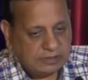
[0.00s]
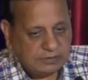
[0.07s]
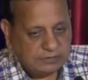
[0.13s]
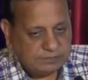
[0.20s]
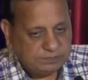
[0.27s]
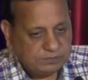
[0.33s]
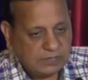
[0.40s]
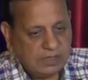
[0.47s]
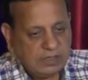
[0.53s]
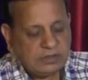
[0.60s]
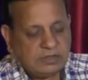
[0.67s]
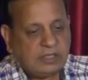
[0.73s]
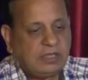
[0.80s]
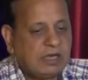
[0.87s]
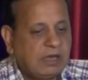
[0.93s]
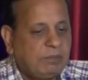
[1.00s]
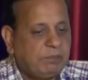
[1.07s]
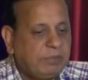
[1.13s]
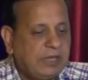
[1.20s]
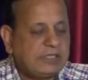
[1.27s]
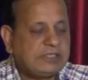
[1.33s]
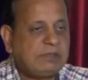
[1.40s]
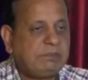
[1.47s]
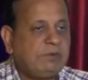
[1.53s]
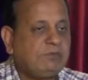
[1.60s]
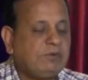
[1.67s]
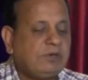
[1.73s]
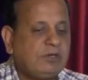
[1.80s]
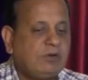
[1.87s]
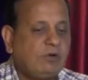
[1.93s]
heart. Then the comparison
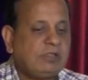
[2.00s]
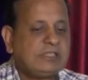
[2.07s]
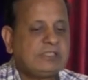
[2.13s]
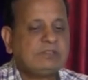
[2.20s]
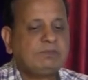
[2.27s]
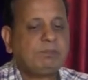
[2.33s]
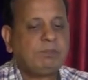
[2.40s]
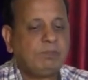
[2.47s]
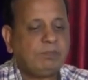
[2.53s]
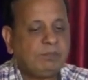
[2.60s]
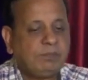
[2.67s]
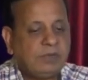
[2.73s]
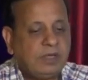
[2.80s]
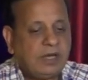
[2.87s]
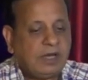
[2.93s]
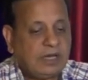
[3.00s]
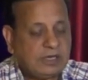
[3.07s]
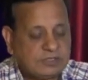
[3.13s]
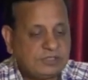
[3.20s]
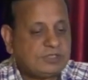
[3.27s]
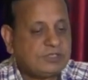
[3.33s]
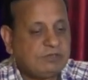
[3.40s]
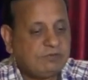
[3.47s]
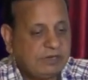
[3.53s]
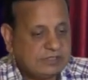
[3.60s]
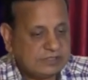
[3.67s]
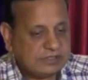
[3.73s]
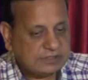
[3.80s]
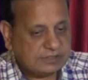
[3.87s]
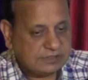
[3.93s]
between all these assist
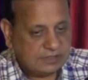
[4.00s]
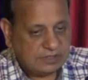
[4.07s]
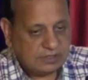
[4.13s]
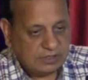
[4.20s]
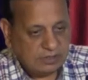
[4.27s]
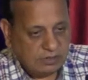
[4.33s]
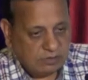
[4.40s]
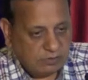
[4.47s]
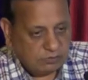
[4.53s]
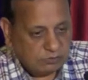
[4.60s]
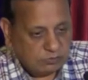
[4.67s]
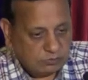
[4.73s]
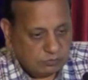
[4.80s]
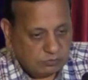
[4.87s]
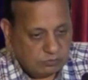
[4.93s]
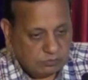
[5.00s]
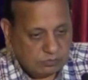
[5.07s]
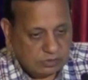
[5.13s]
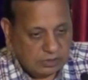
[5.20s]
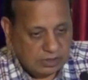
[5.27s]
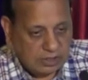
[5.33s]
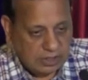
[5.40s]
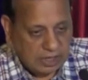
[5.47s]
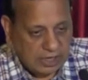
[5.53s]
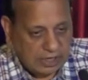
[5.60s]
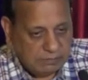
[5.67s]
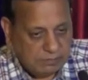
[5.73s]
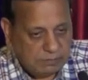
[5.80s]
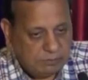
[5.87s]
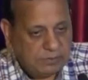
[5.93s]
devices. So
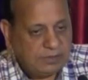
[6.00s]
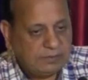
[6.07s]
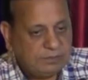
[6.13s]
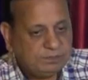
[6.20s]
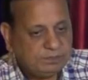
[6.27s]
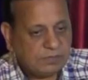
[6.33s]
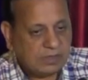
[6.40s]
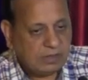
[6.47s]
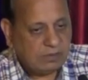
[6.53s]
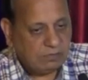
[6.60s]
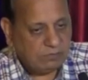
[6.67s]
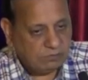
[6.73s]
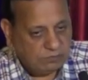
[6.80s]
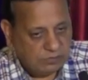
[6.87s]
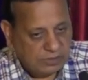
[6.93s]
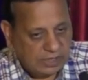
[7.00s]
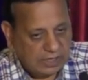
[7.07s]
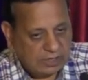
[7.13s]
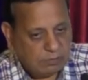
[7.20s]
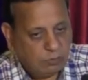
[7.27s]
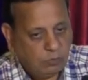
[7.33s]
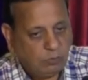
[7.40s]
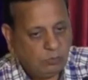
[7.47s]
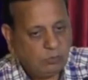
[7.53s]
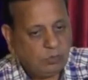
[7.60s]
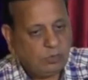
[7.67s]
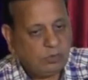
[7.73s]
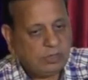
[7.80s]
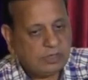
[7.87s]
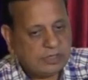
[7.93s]
IBP, VA ECMO,
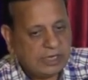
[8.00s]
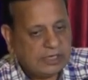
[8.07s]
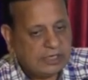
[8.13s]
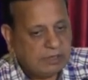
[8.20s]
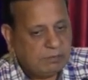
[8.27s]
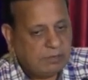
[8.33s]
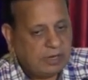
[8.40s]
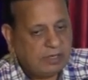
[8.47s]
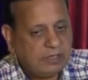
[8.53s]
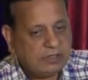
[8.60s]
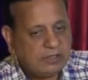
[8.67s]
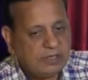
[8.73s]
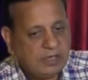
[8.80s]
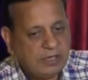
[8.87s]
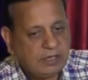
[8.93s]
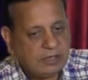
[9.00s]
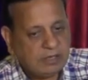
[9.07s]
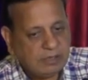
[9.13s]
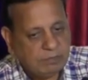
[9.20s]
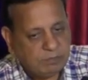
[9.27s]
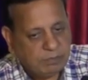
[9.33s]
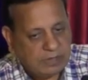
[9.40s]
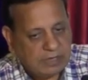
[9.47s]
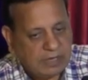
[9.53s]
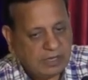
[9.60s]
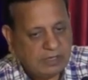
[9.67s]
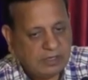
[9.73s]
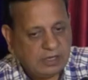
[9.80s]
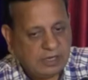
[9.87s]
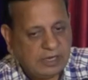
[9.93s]
tandem heart,
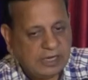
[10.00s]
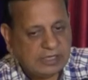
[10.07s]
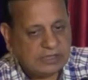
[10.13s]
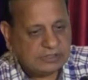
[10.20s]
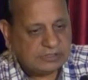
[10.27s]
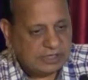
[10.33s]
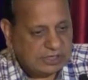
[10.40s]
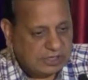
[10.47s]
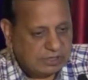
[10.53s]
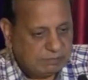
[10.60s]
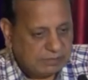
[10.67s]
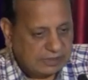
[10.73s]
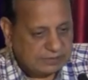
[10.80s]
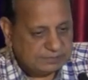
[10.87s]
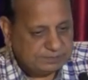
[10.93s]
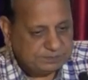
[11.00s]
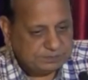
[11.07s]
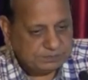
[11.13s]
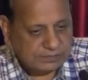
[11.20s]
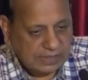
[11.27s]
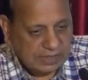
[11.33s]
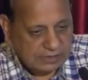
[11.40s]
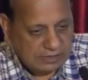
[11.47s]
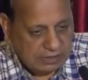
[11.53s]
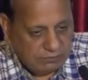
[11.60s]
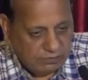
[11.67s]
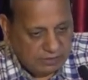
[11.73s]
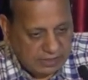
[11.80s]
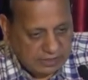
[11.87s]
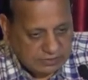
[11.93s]
impella, and the centrimac.
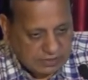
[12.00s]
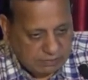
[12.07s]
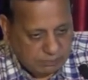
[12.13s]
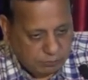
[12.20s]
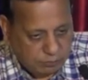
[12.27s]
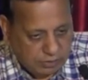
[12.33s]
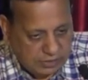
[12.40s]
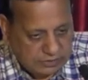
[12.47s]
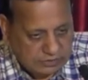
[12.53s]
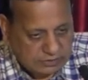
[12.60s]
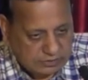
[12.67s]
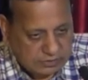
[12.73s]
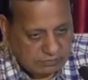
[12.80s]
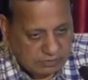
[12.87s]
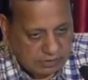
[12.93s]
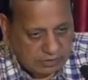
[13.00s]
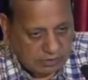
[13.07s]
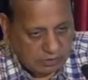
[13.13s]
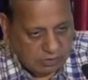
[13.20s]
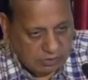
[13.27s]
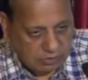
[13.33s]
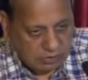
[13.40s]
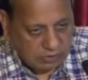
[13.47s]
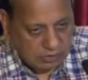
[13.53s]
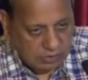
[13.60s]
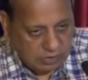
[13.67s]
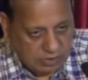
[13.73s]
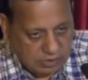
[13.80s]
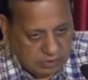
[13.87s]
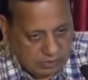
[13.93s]
Then various components on
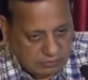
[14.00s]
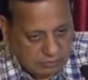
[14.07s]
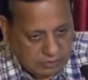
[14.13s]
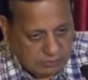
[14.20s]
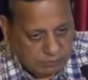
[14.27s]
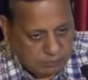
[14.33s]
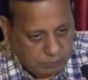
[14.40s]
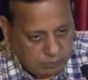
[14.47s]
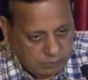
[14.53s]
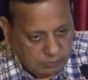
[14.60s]
the